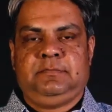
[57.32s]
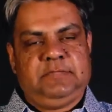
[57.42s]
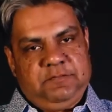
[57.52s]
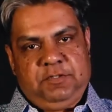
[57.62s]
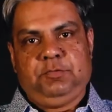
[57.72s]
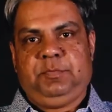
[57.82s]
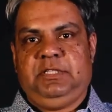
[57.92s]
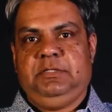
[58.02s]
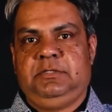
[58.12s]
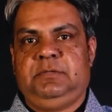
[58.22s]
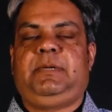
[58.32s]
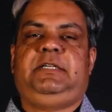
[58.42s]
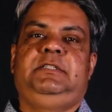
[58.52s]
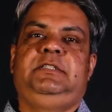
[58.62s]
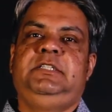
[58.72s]
even to me,
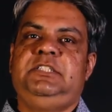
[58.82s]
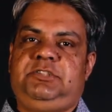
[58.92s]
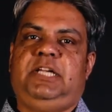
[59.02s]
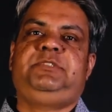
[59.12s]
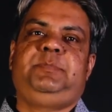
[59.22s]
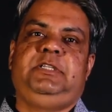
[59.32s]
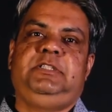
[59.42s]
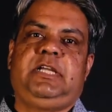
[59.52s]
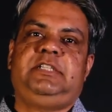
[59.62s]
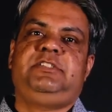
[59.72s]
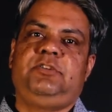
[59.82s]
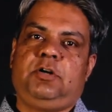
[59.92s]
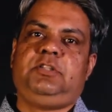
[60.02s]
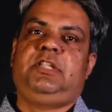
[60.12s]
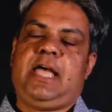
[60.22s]
but trust me, that's
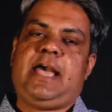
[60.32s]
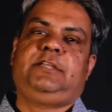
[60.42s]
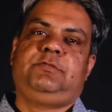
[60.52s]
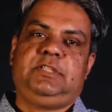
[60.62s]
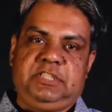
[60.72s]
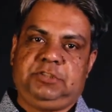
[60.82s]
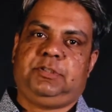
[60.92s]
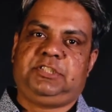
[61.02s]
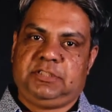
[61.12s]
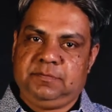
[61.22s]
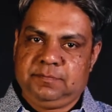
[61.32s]
not the actual situation.